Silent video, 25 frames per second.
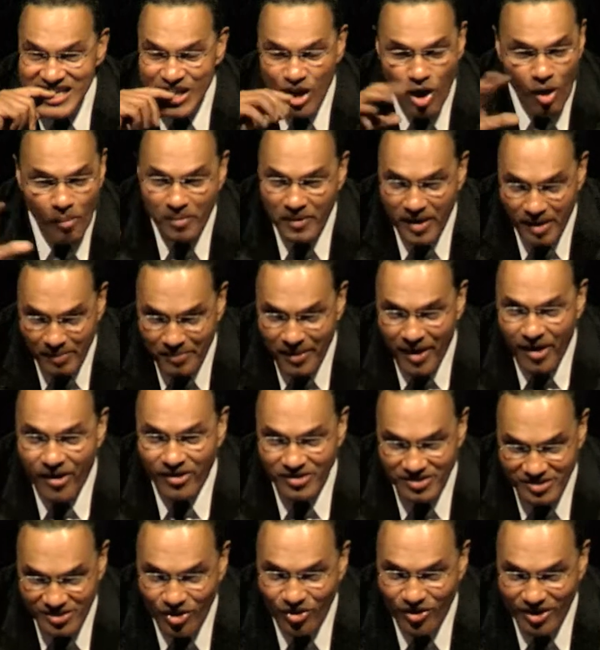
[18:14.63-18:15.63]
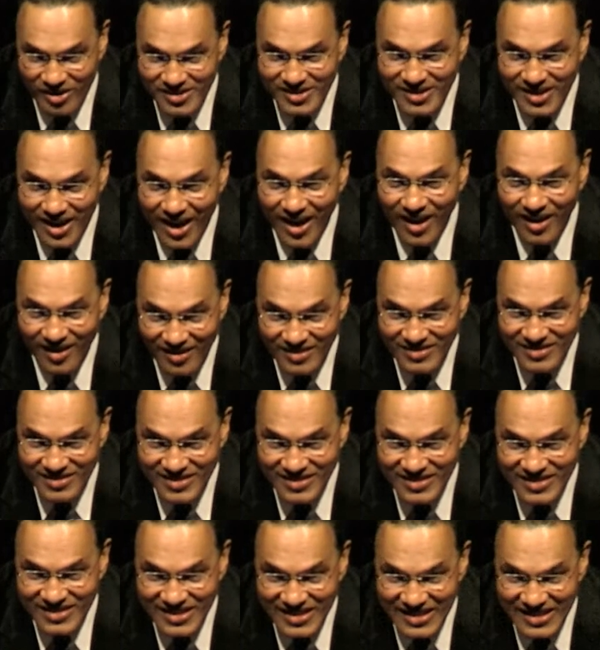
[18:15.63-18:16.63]
Don't be embarrassed, go ahead and say
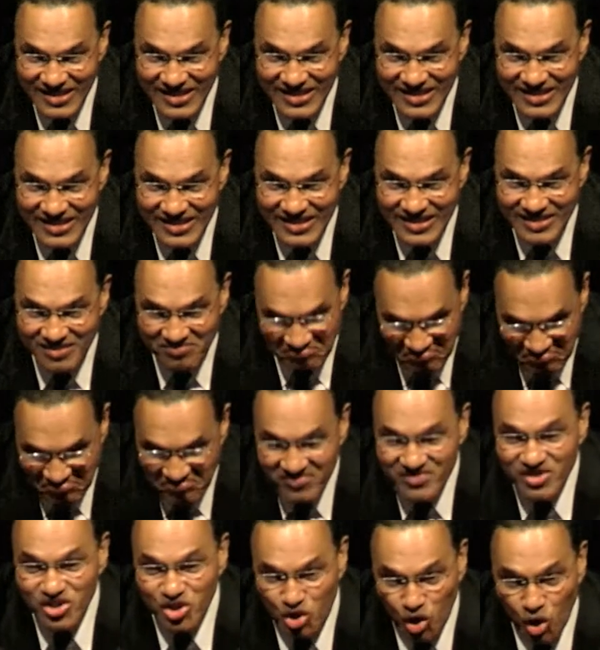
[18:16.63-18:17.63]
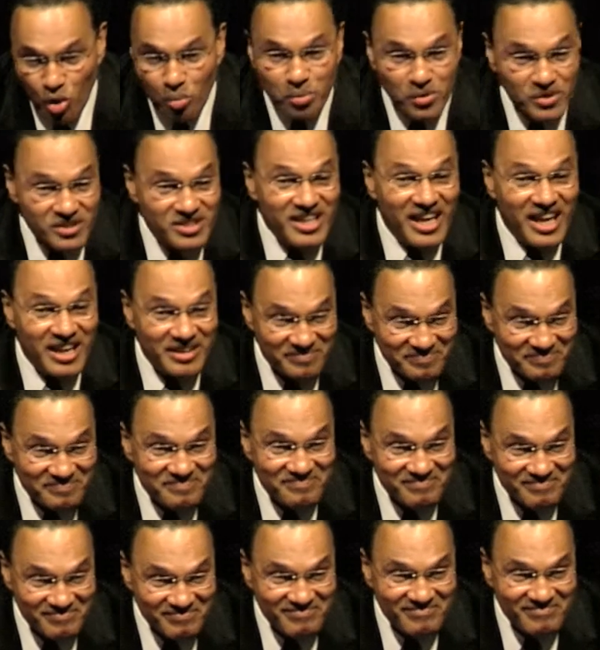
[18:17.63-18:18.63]
it. One. 2%.
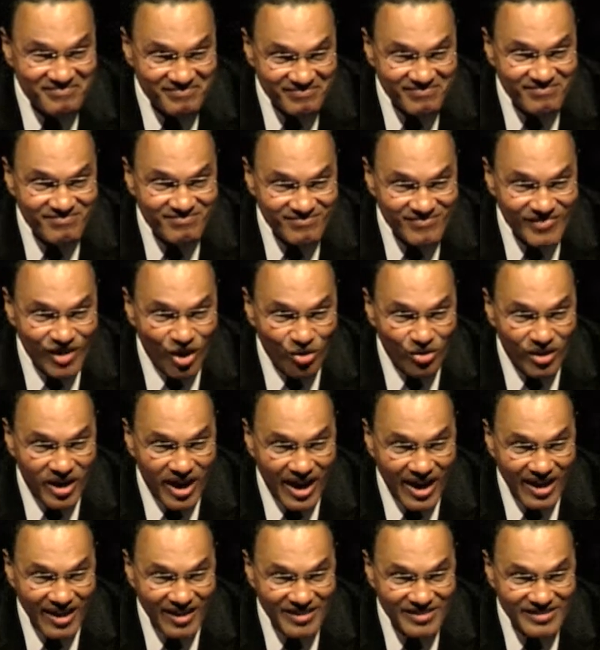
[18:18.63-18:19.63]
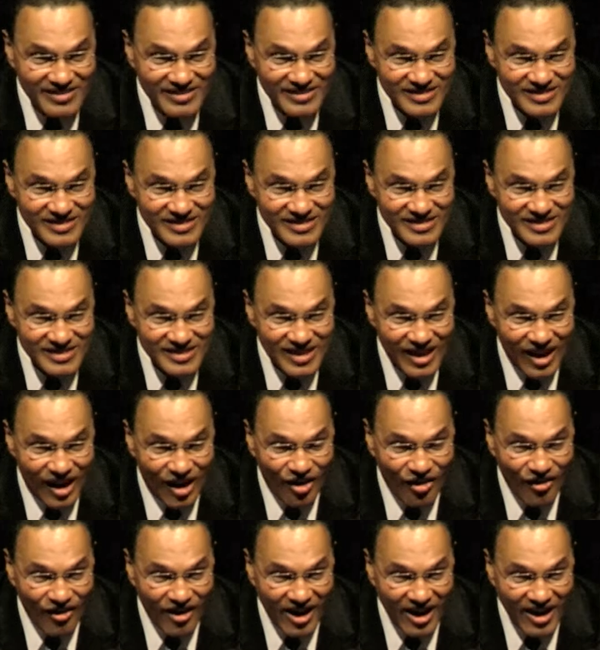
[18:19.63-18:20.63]
Okay?
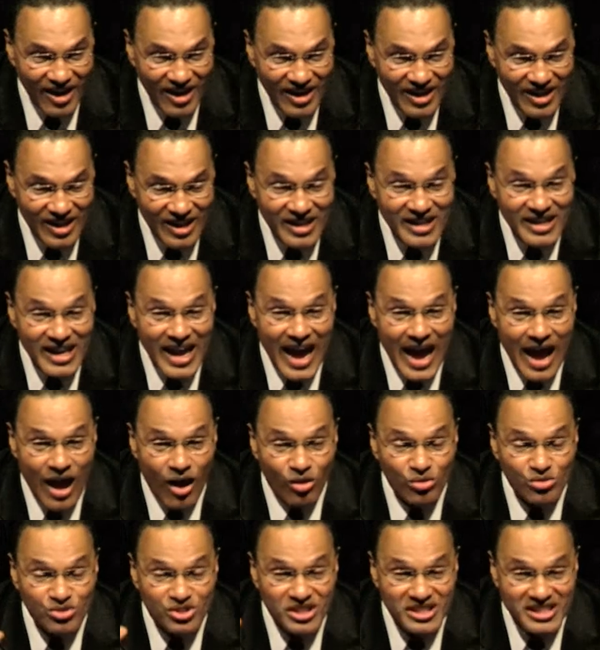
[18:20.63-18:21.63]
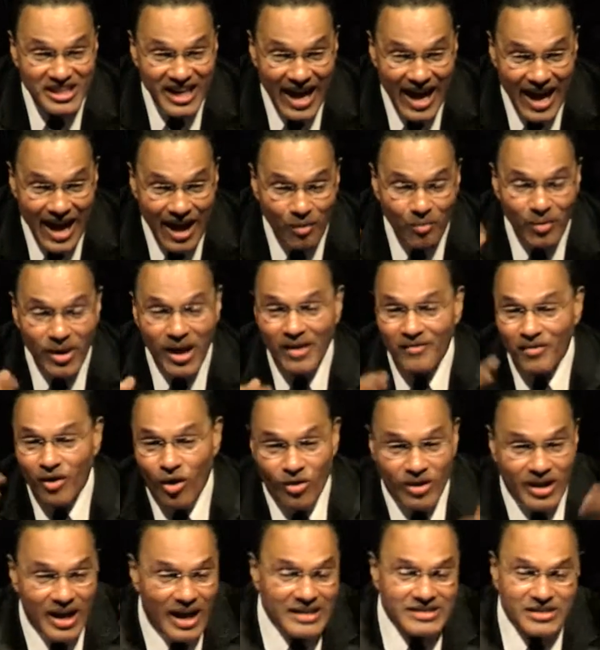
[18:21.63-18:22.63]
All right? Now, today we have
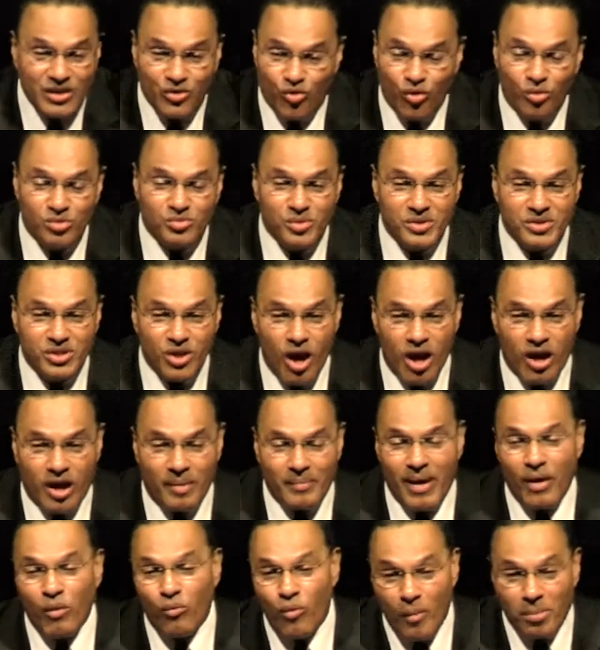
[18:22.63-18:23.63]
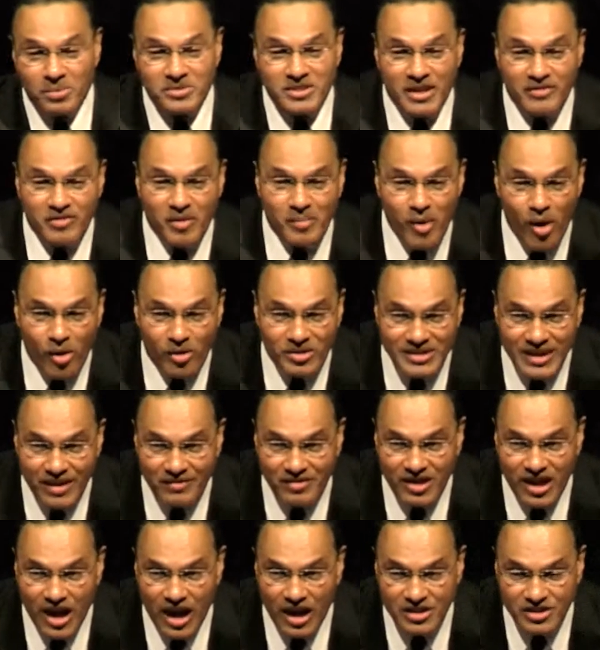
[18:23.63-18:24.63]
all kinds of groups we talk about. What percent of Americans
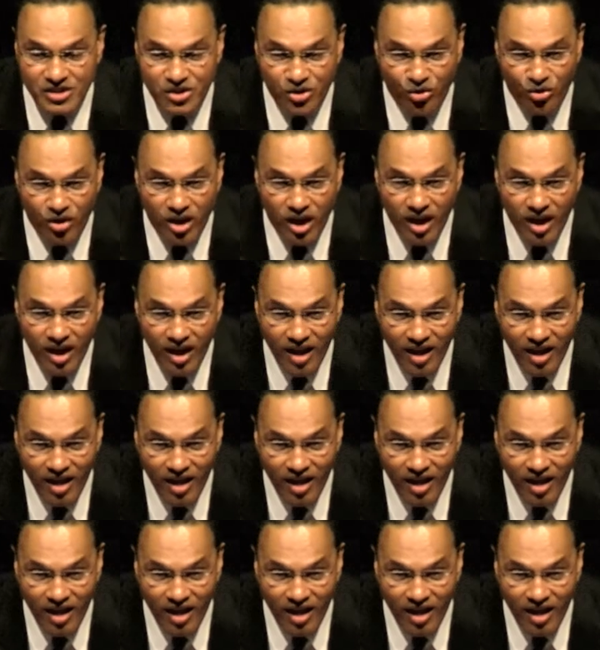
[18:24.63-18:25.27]
have a college degree?